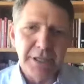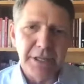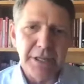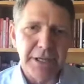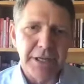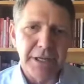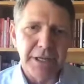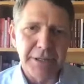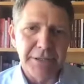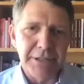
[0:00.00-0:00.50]

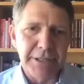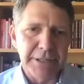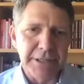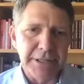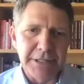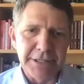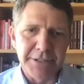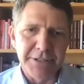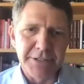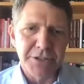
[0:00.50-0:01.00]
uh, in
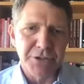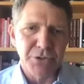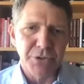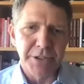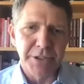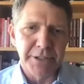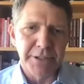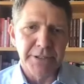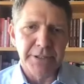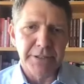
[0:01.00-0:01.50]

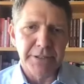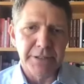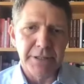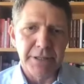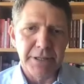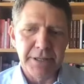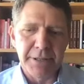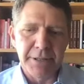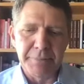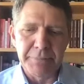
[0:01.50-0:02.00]
industry,
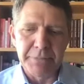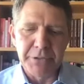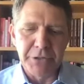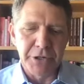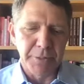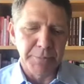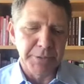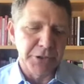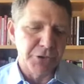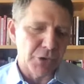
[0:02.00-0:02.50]
um, you're
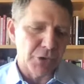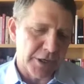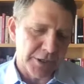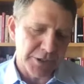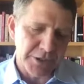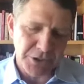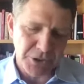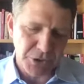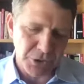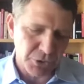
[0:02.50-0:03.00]
gonna be
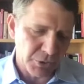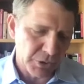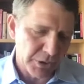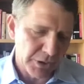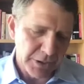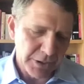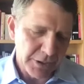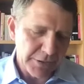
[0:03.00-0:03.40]
drawn to